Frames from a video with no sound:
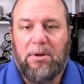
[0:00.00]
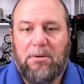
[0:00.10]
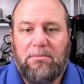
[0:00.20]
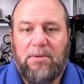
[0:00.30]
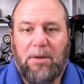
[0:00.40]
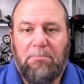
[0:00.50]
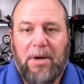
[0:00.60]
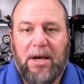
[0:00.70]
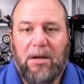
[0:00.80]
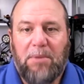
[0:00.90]
are, you know,
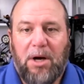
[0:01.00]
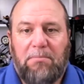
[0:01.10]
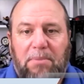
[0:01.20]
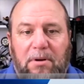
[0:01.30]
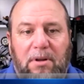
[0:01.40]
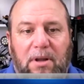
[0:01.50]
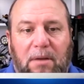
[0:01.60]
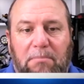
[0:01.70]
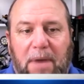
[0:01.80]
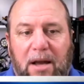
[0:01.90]
picking them up,
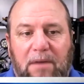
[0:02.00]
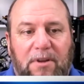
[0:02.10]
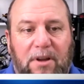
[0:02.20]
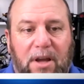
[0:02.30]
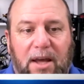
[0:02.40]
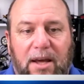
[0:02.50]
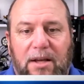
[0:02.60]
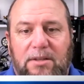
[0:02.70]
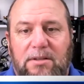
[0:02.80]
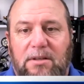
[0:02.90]
they're buying them for their
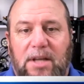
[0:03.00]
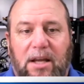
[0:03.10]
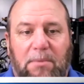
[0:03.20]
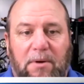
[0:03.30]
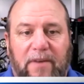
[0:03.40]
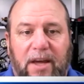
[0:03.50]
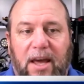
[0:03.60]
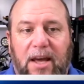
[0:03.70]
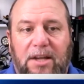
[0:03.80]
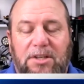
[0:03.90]
kids, they're taking them on
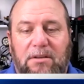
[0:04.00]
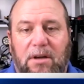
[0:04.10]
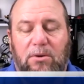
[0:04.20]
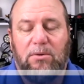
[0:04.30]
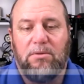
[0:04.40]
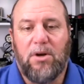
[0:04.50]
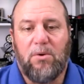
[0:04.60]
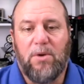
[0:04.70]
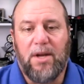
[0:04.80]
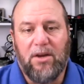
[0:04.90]
vacation, the whole, the
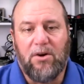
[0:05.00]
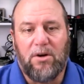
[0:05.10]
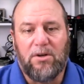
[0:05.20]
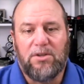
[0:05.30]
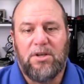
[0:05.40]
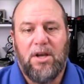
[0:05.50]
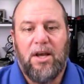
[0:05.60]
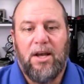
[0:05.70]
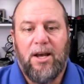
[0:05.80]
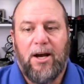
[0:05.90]
whole nine yards.
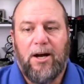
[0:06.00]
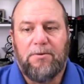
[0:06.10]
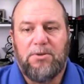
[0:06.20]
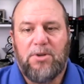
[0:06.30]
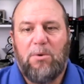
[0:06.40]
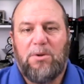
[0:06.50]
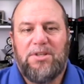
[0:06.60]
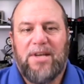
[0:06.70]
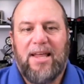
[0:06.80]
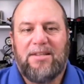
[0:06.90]
Uh, so I would
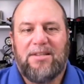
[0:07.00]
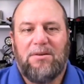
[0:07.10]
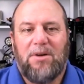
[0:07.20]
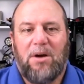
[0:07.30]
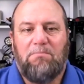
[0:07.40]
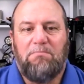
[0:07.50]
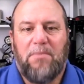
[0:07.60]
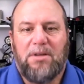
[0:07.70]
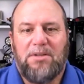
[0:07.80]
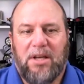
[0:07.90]
say that's a,
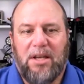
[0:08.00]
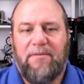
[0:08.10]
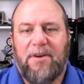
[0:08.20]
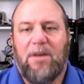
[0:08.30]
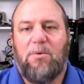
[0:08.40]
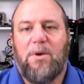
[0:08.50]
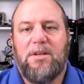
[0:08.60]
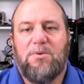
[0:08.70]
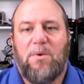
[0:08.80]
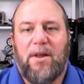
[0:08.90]
a, a significant
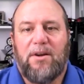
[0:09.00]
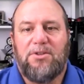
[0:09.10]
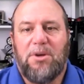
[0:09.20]
reason why there's